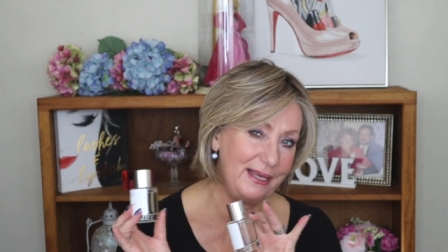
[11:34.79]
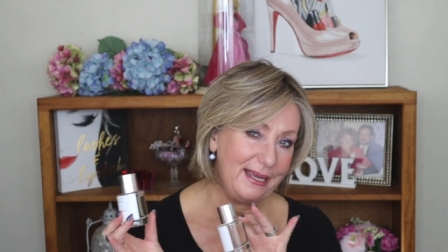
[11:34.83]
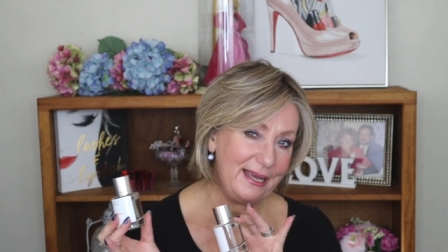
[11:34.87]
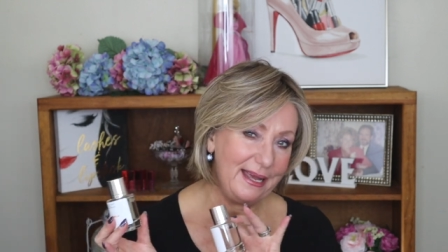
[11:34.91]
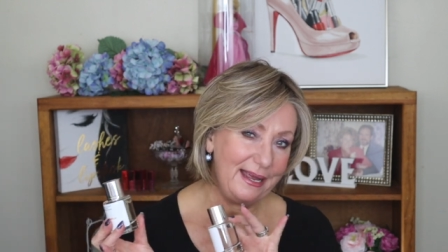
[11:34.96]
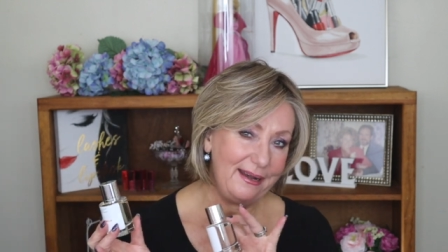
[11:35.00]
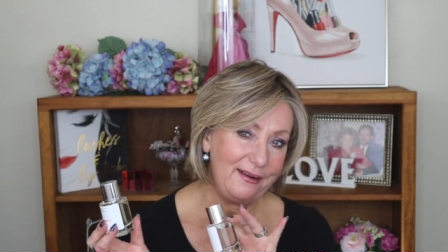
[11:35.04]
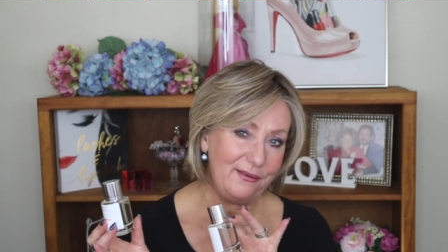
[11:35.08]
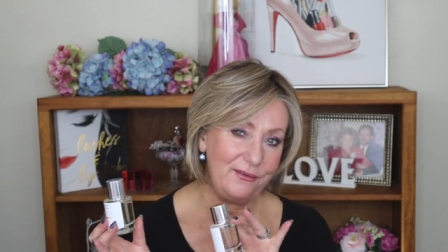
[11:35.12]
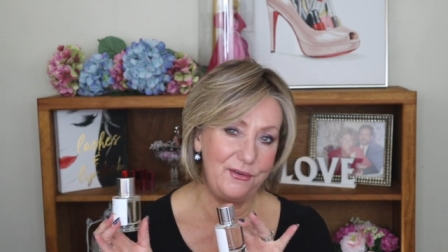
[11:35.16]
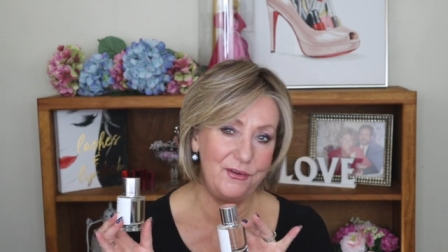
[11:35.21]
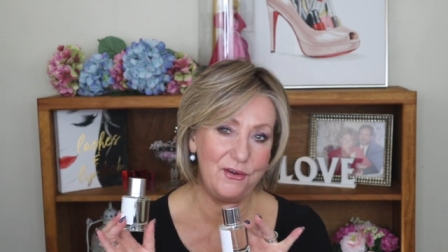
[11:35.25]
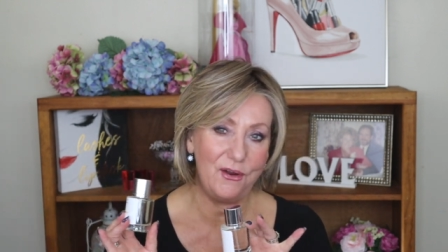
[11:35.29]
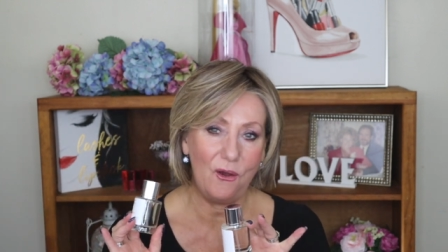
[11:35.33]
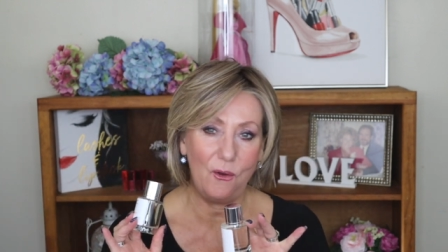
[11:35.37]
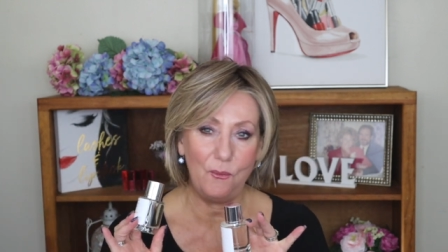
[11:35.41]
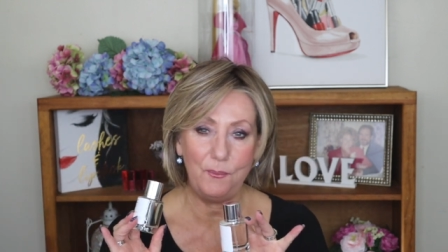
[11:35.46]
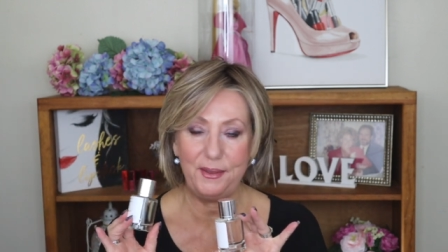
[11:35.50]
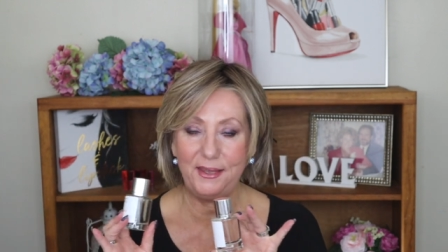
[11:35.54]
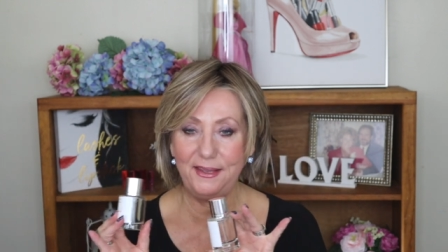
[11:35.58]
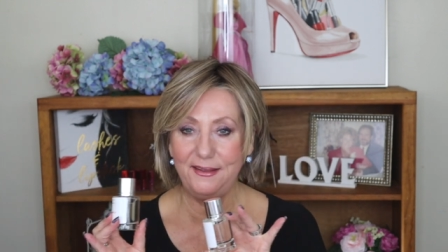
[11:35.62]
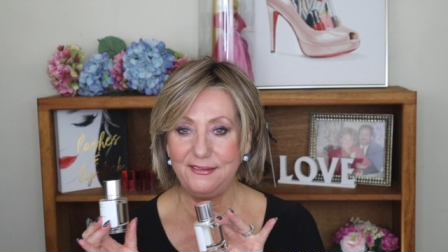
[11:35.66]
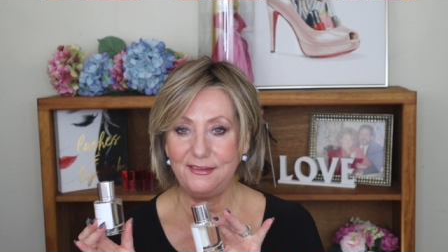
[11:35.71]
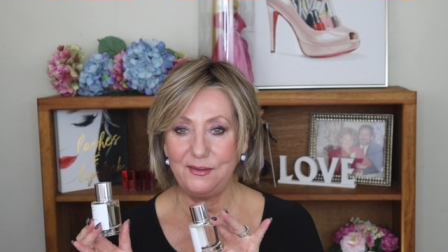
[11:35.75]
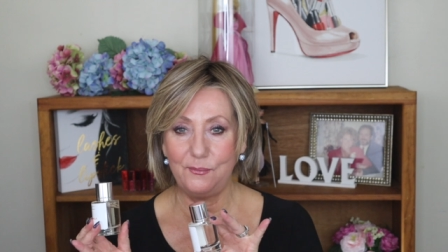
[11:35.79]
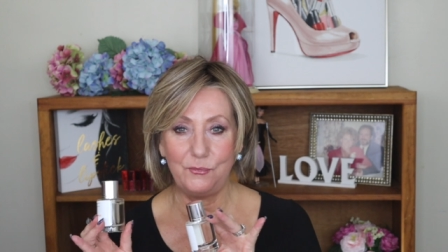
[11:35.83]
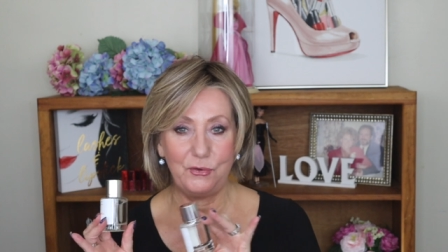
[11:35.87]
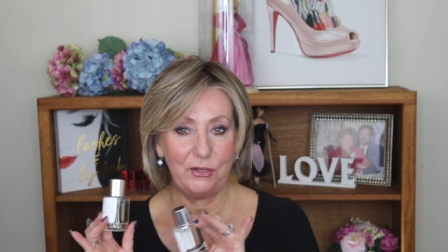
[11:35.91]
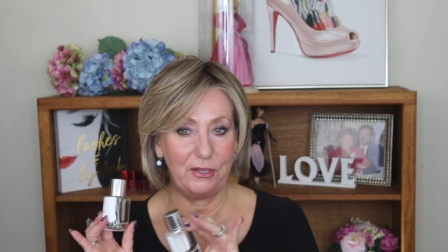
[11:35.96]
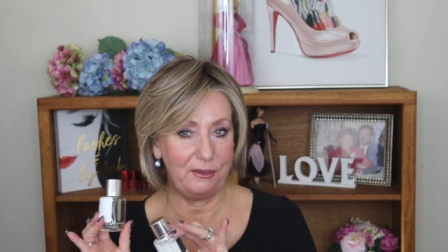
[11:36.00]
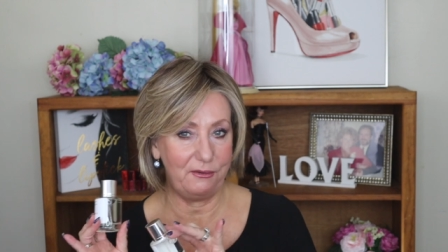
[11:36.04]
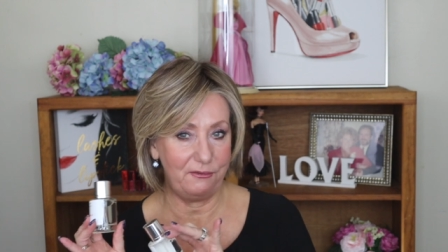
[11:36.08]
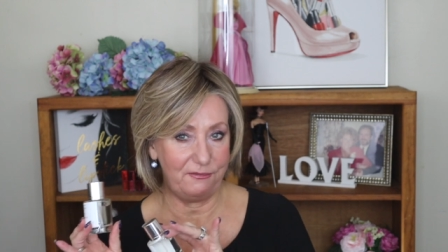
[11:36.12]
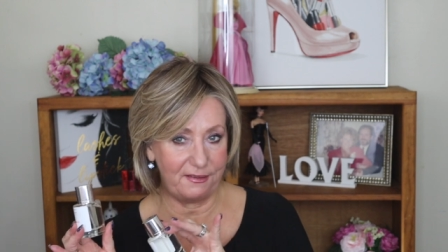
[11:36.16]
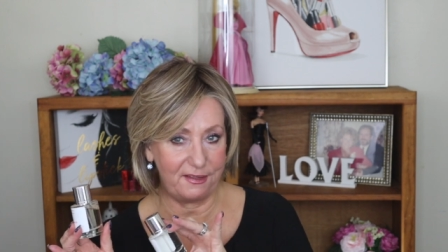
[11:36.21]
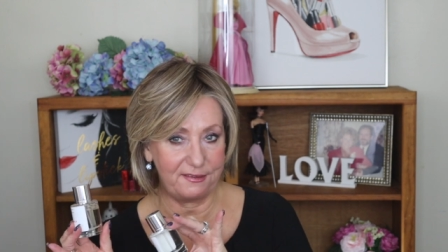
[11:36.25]
I don't know, because I'm
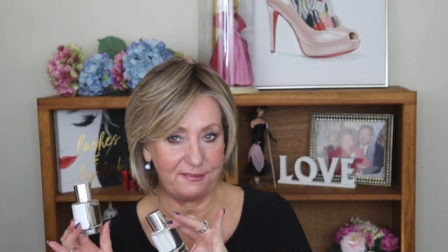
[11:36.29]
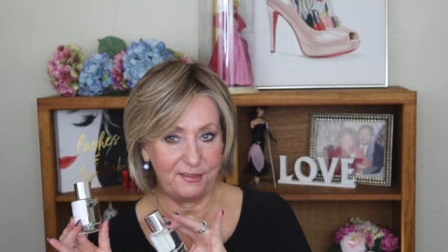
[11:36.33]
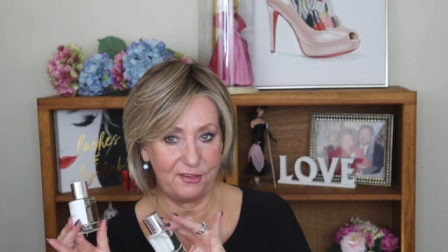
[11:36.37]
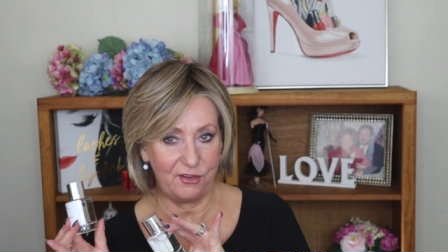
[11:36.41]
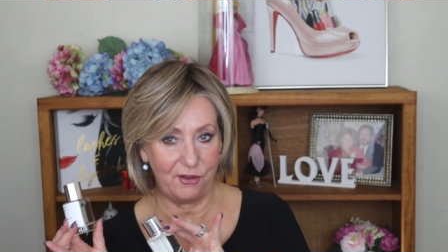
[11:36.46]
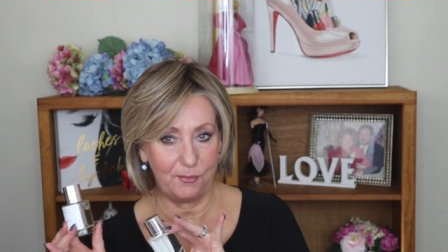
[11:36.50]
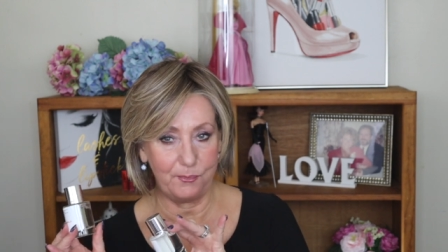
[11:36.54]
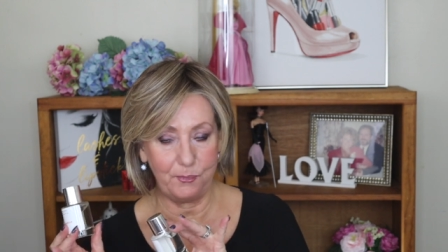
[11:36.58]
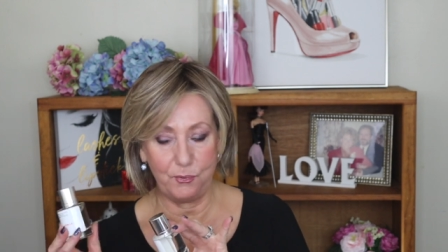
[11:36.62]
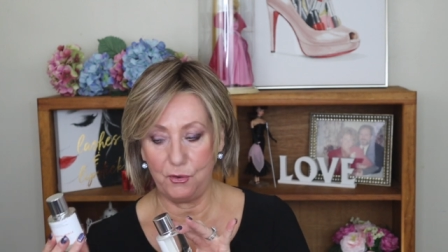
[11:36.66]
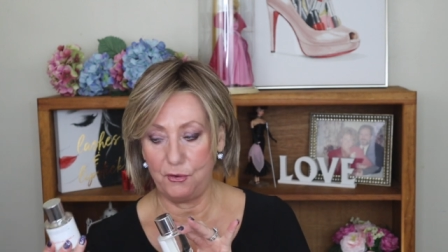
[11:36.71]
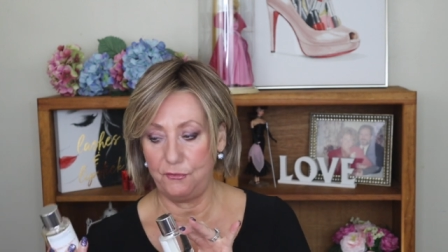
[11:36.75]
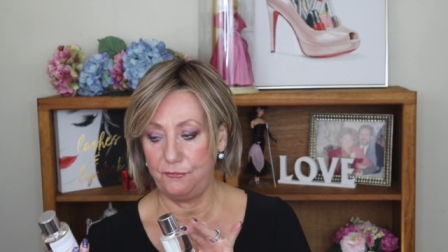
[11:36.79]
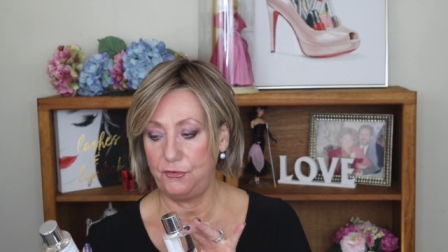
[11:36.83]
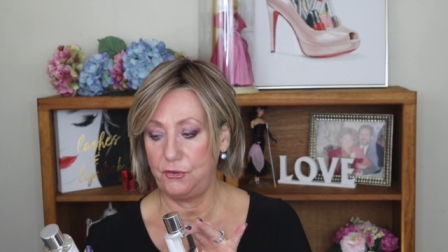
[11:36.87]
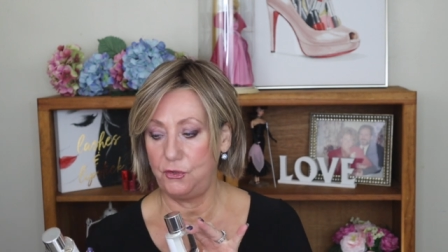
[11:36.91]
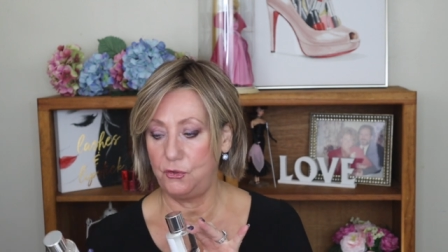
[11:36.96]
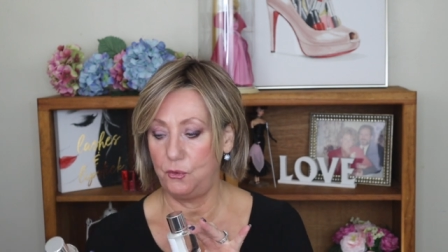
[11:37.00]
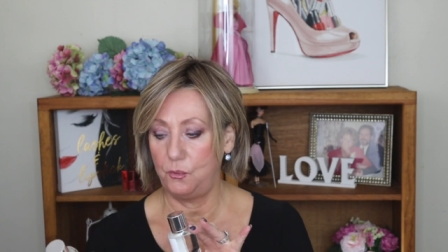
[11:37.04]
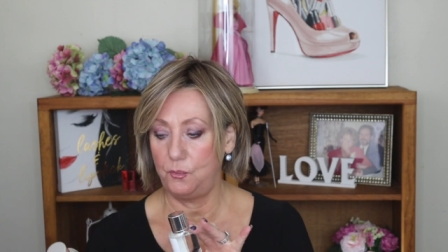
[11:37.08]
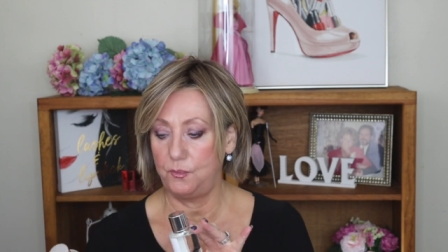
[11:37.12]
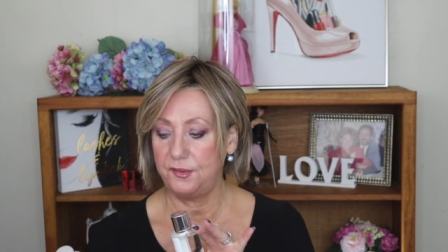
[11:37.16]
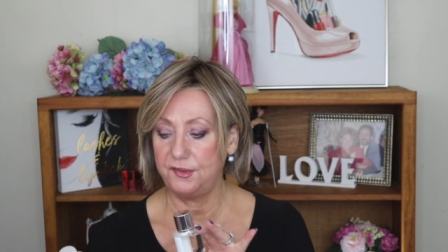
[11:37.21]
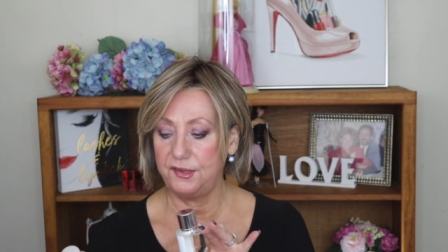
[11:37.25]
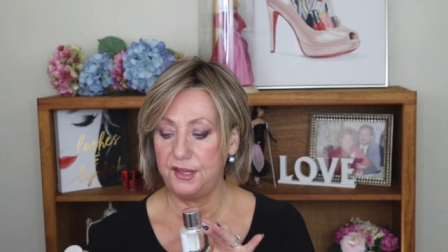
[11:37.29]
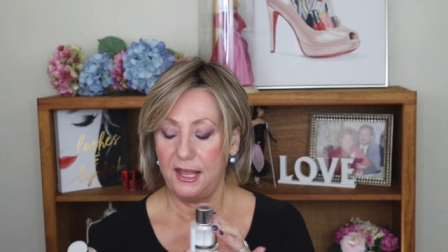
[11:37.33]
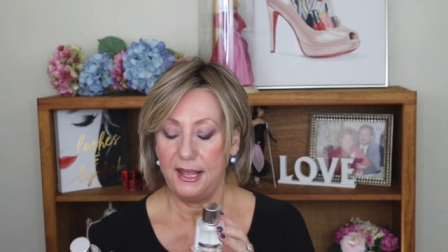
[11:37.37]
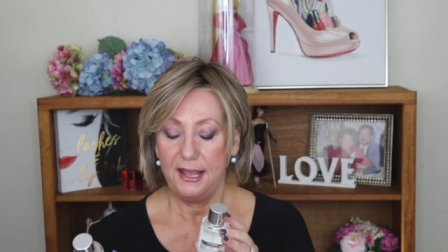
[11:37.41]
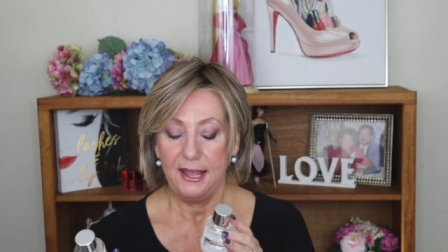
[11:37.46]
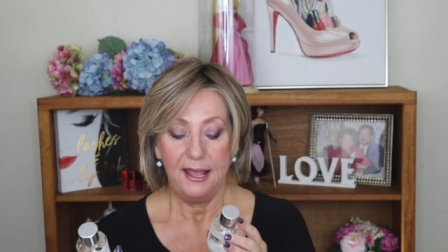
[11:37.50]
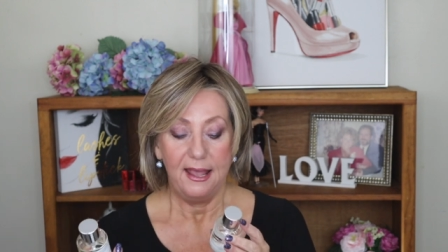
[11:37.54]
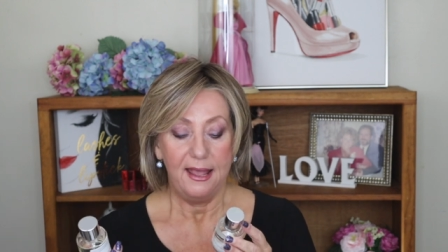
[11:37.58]
really fussy on perfumes.